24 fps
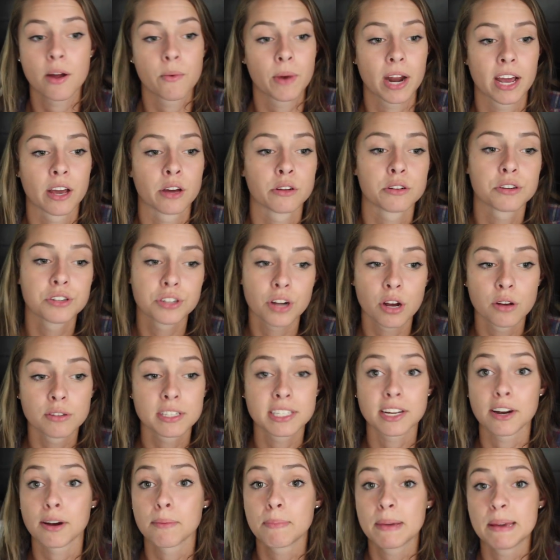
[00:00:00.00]
and when I go to
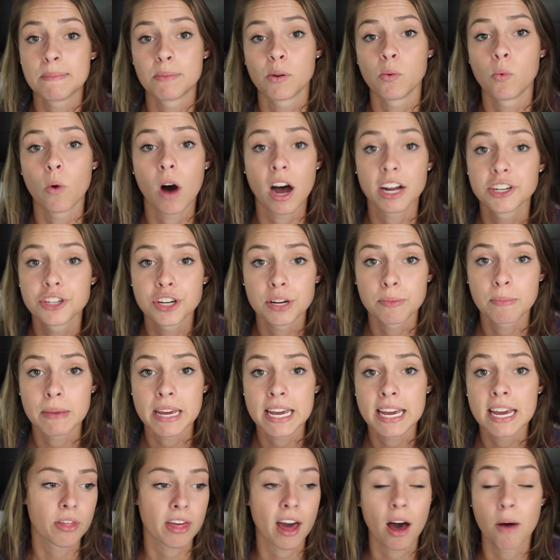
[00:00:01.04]
shows, there are people watching
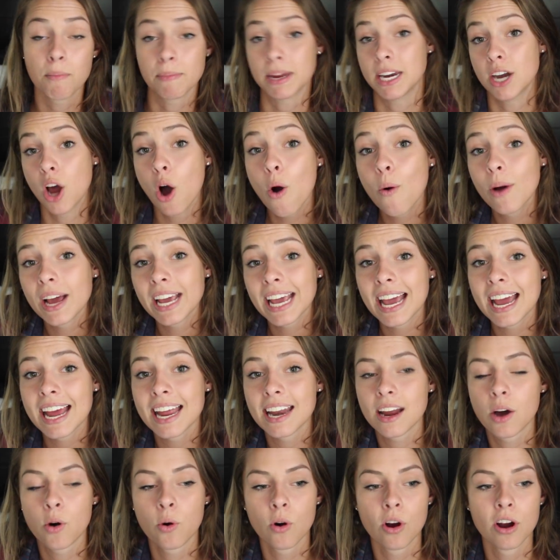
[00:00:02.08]
me without me knowing
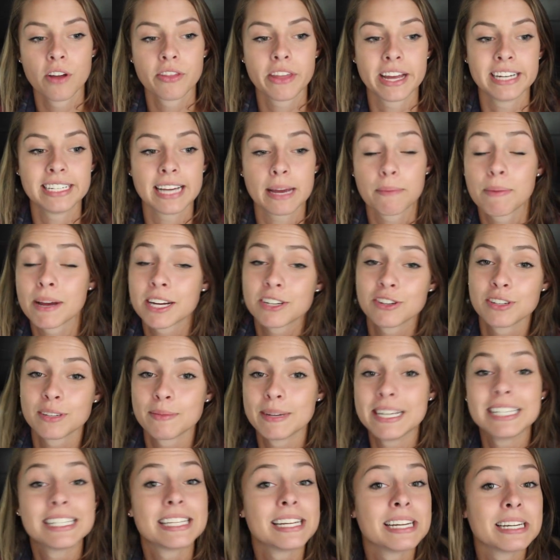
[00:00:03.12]
it, or they take pictures
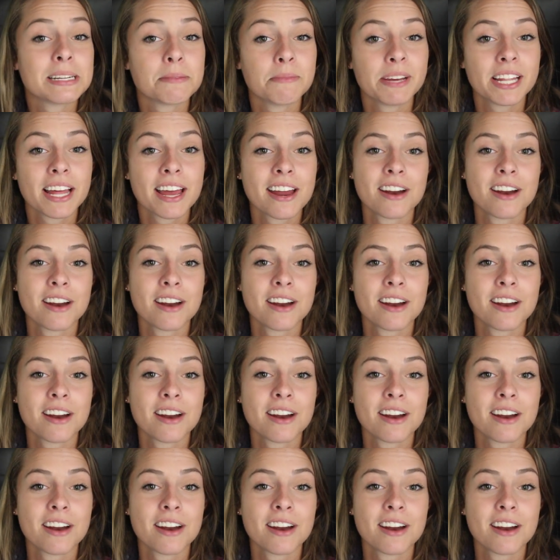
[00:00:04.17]
of me and send it to me